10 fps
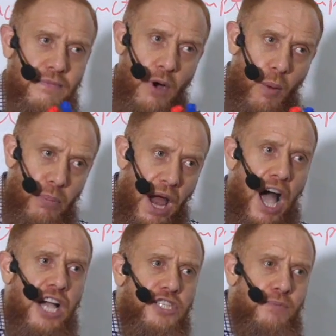
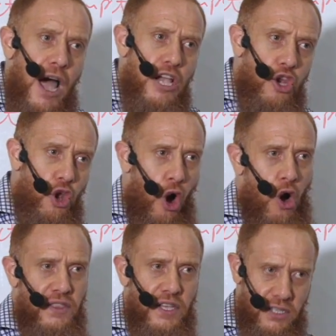obliged by
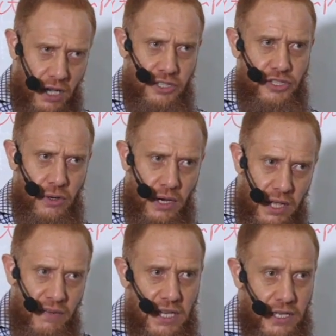law in the country you're
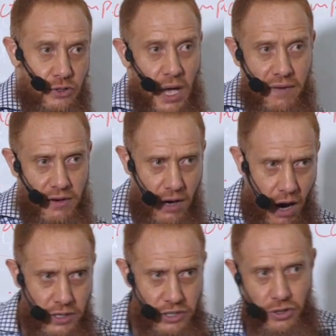living in to have a
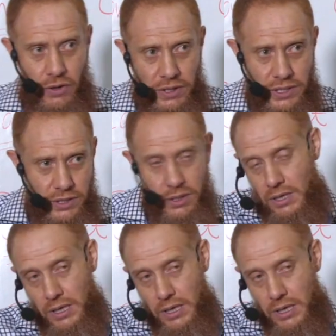car insurance,